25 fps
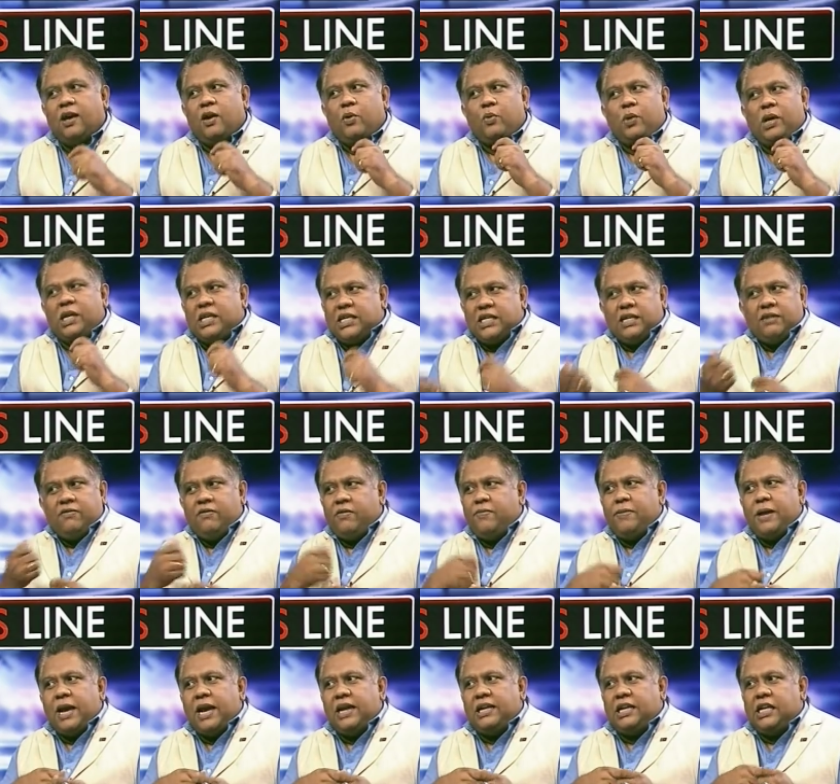Whichever
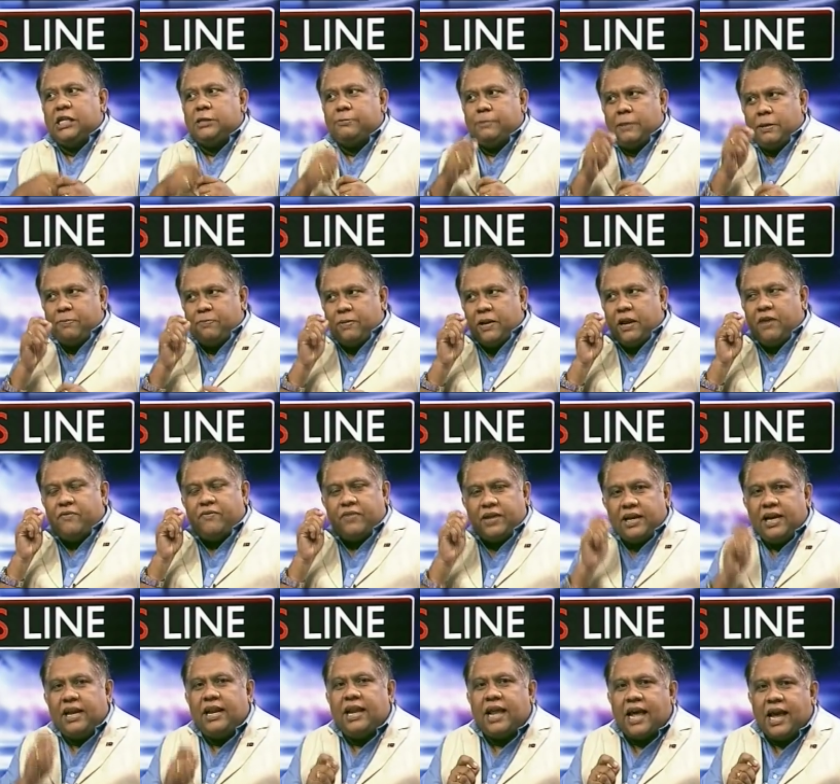way it is, people have
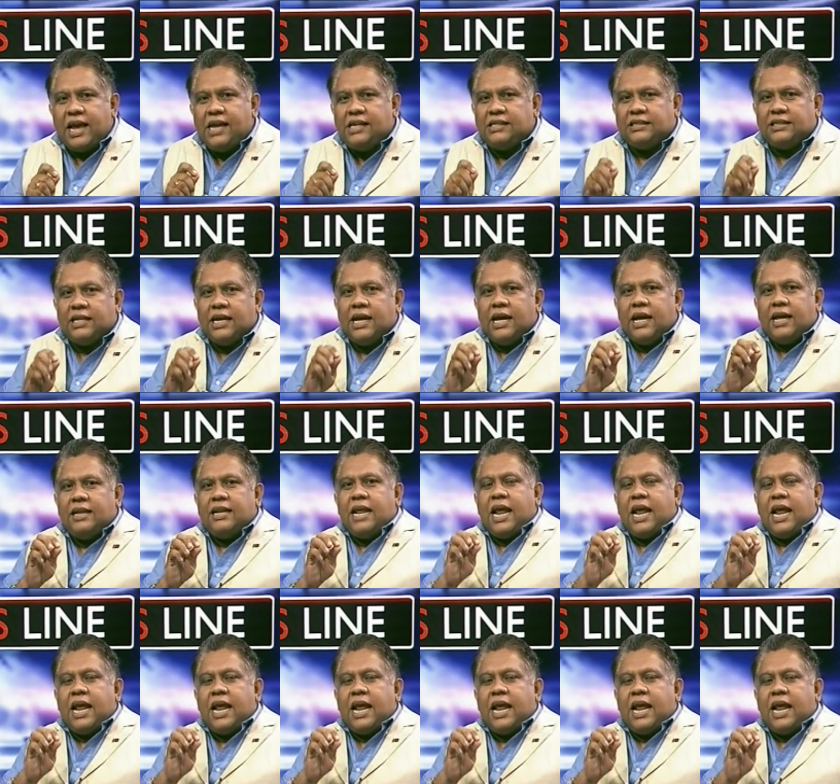realized yeah.